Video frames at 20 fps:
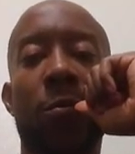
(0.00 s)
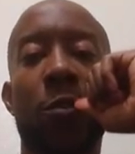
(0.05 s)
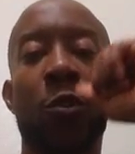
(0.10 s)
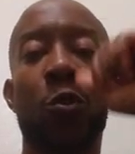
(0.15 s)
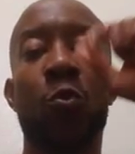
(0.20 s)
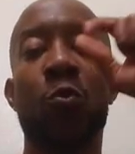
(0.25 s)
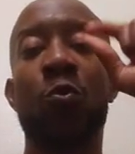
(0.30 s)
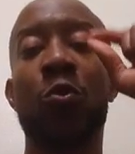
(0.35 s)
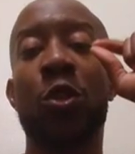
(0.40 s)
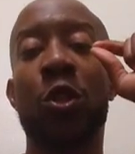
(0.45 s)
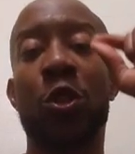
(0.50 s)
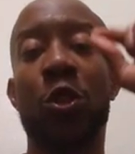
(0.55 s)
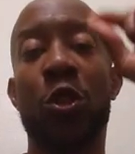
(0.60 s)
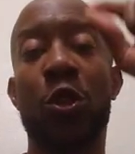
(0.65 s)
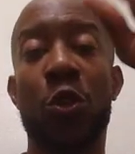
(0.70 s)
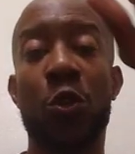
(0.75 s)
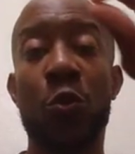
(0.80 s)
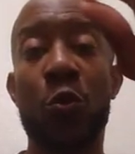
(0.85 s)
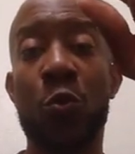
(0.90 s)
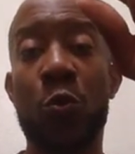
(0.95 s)
You
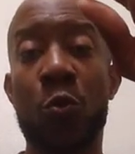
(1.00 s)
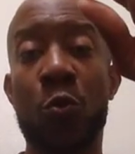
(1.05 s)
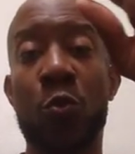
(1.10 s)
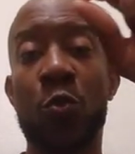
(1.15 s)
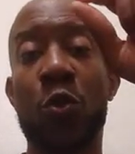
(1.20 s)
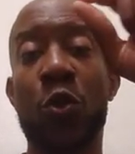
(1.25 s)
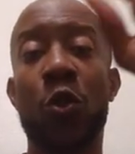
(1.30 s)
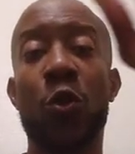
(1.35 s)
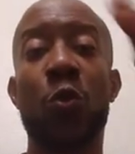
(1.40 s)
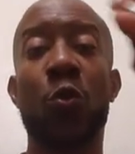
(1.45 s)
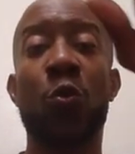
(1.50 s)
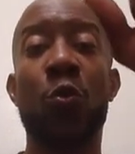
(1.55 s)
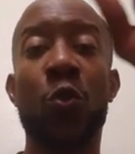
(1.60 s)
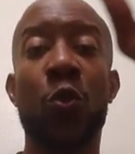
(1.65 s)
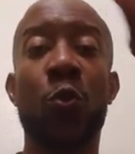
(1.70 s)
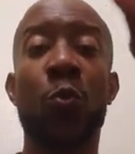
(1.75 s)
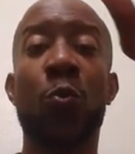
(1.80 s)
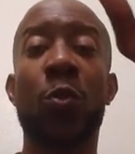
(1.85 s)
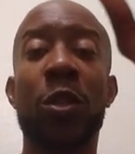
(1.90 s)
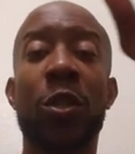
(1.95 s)
choose who
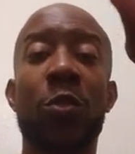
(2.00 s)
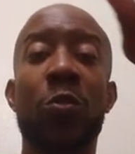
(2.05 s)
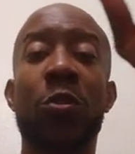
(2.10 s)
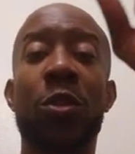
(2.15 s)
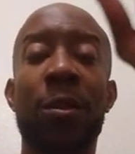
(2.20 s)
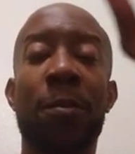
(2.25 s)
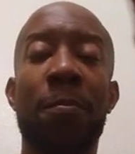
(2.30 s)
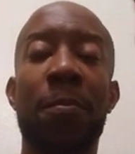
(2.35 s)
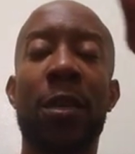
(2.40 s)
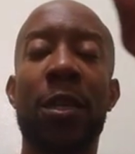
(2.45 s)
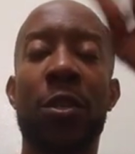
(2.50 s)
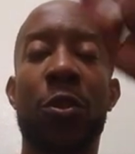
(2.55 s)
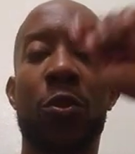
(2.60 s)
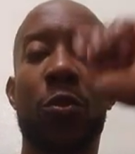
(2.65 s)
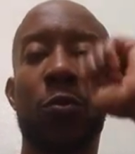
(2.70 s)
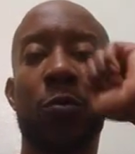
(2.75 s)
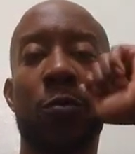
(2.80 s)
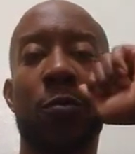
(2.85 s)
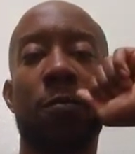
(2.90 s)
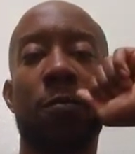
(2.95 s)
you want to submit to